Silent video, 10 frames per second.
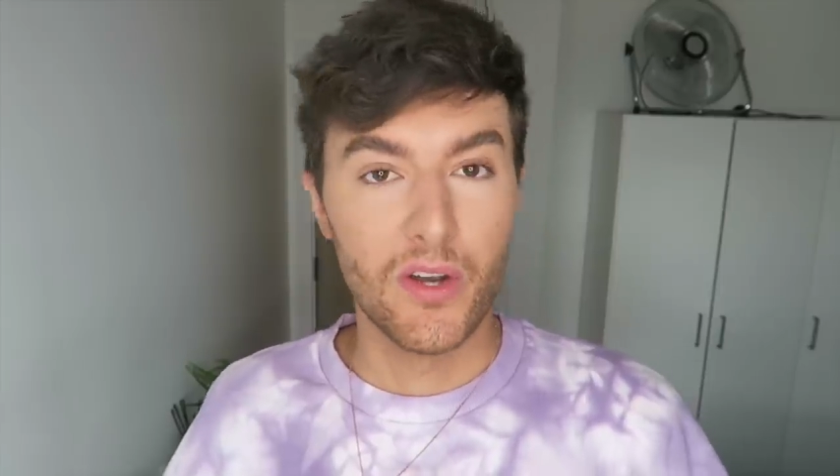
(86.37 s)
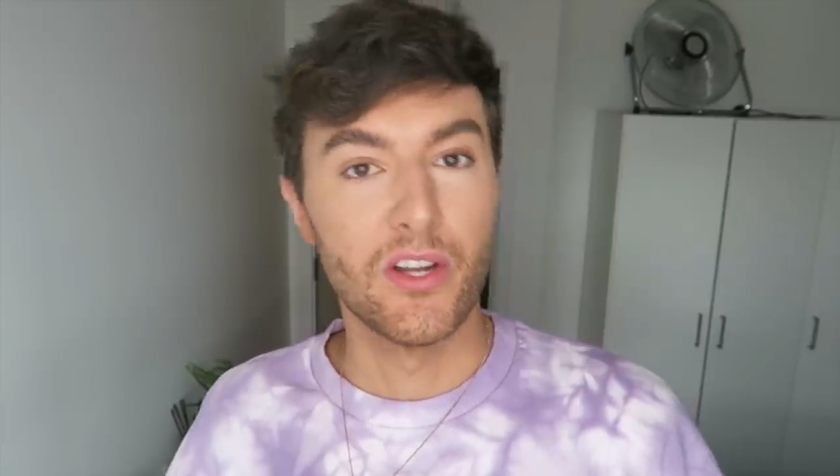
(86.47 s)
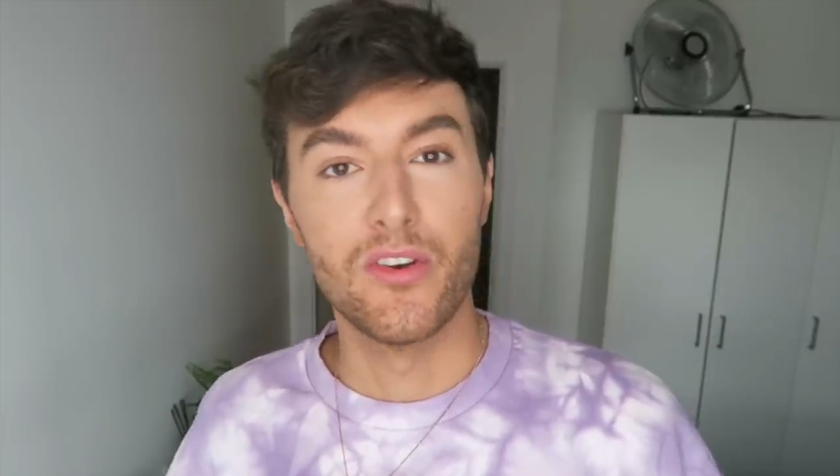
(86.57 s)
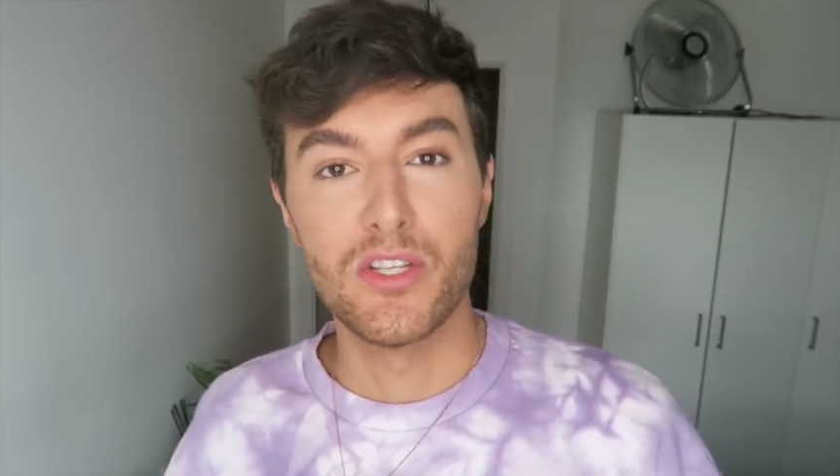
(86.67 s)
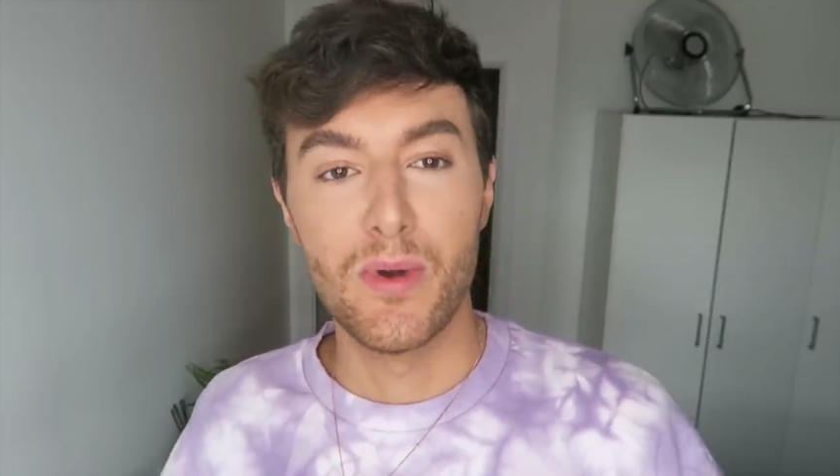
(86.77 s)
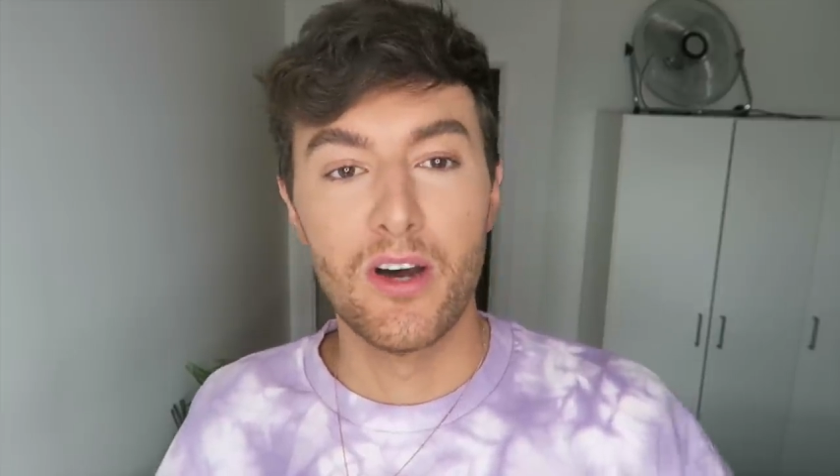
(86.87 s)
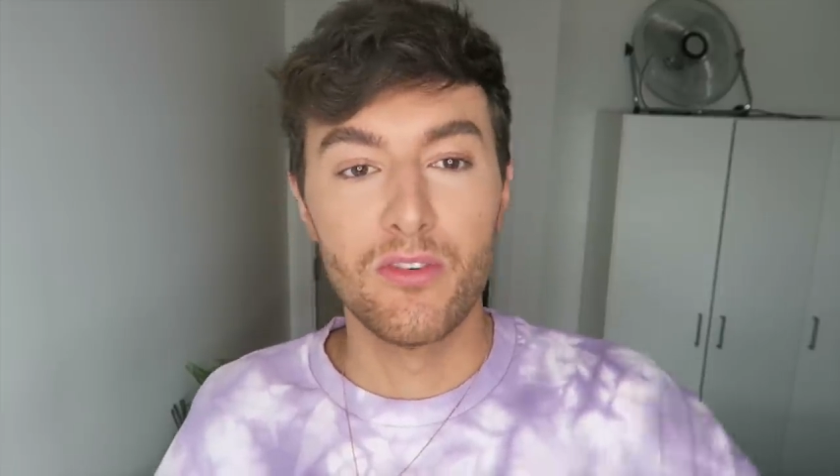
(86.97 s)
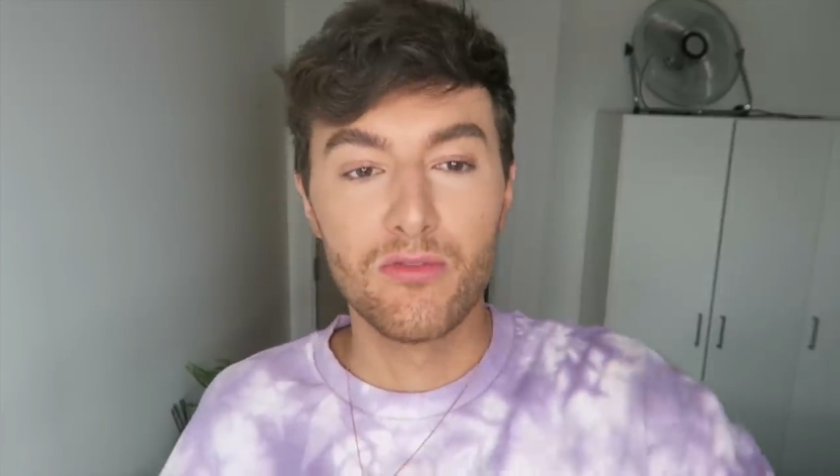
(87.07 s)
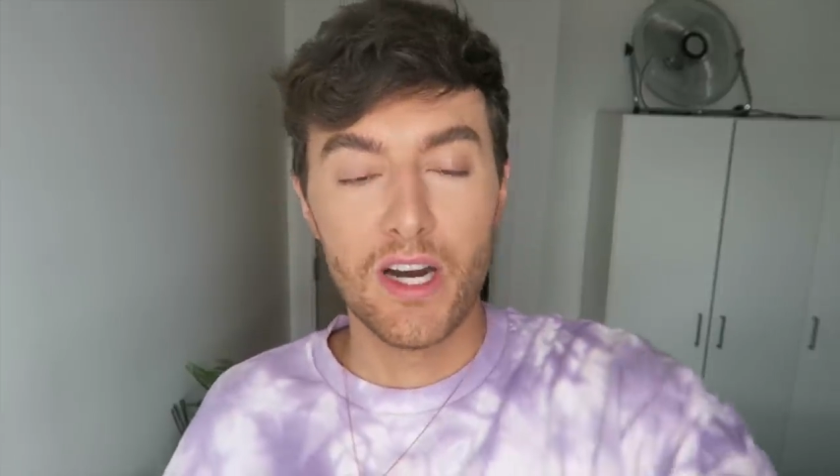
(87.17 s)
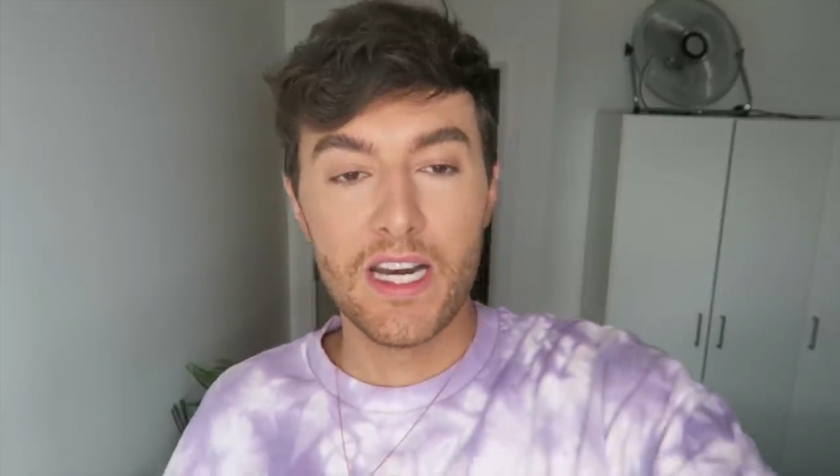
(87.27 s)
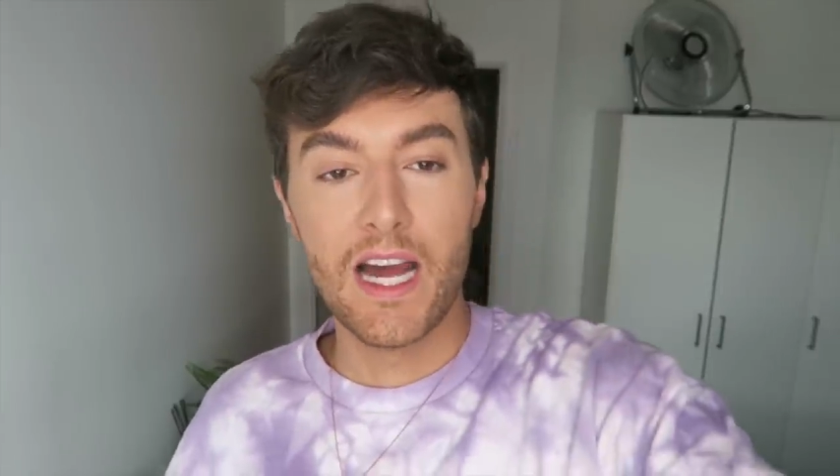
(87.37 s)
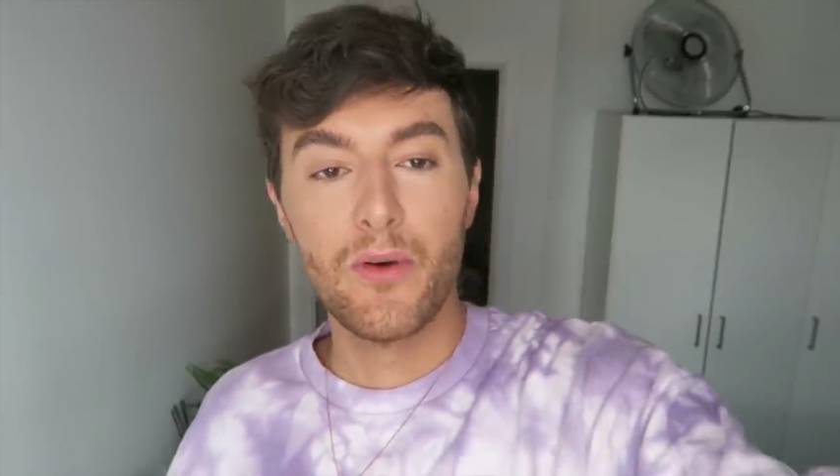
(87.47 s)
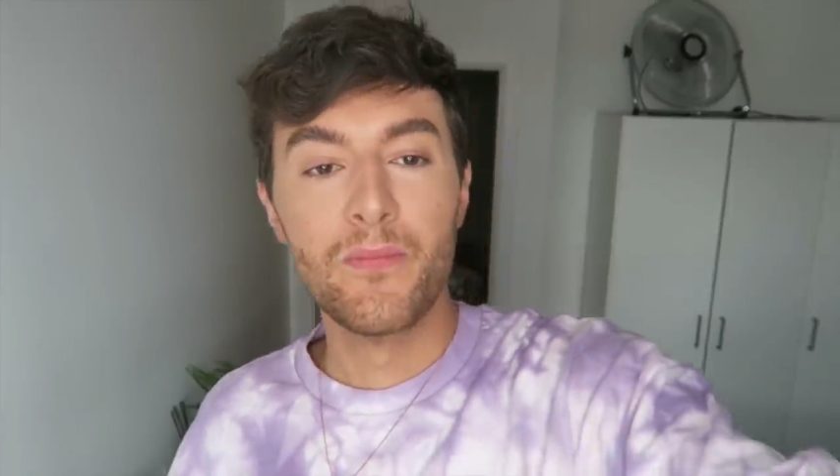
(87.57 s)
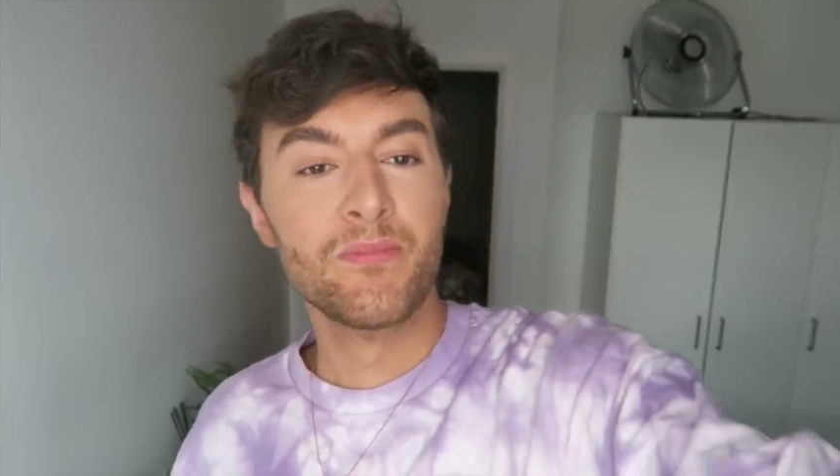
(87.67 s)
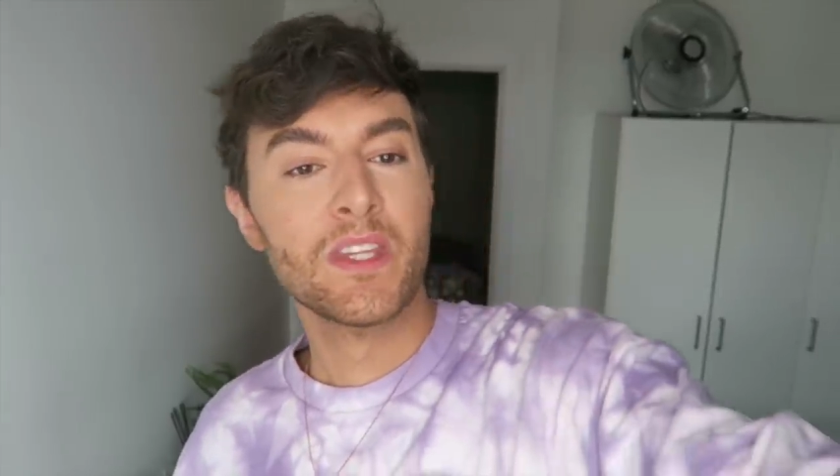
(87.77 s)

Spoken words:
going on as well right now.